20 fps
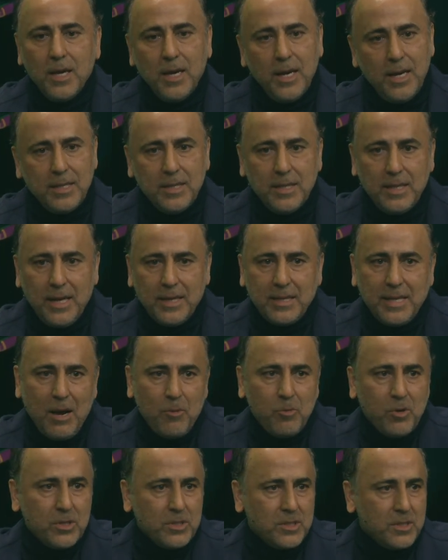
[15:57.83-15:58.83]
and and
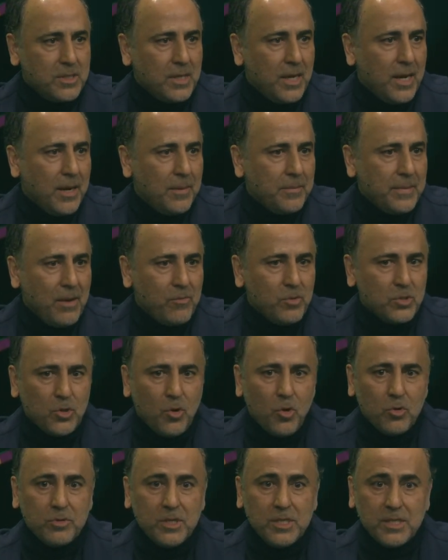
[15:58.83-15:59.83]
that was uh, that was the
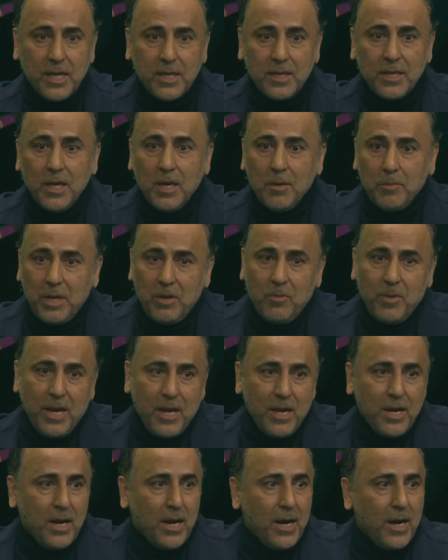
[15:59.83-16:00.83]
whole reason by the
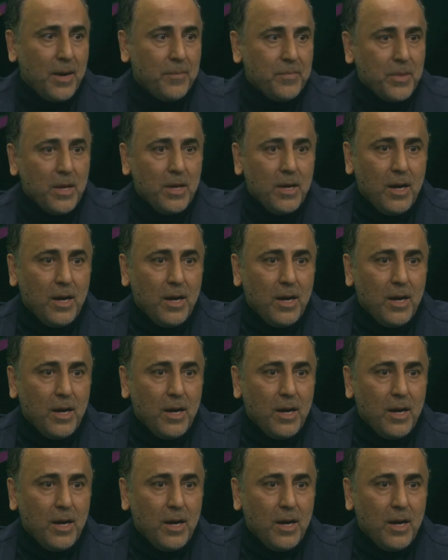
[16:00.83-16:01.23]
way um,